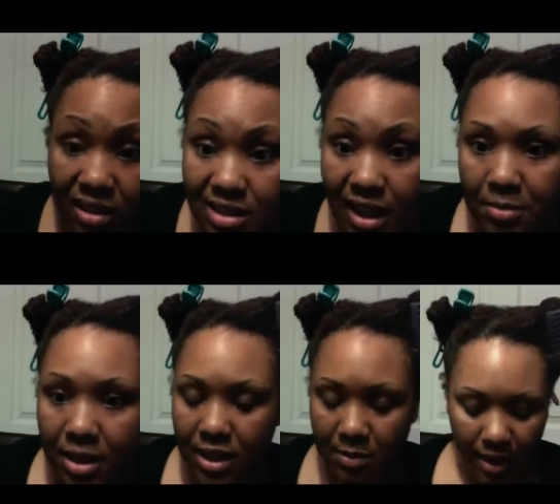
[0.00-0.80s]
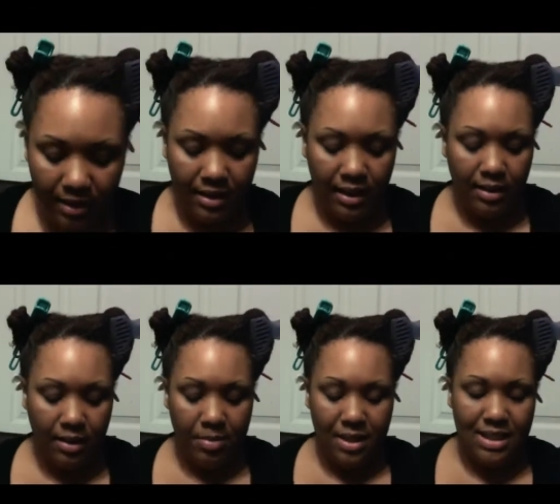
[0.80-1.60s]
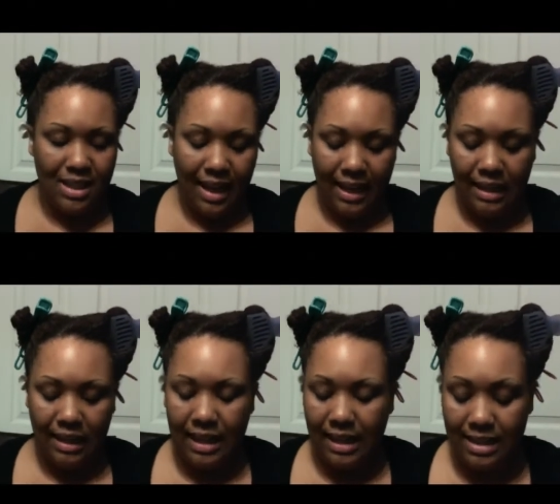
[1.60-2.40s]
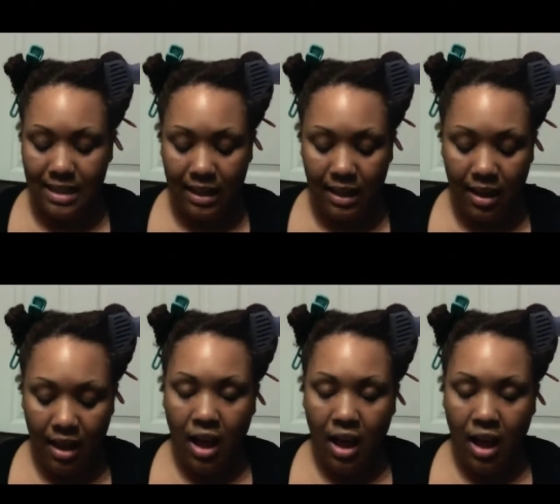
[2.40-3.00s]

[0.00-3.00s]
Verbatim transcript: looks like mud it's probably the, the bentonite clay that's in it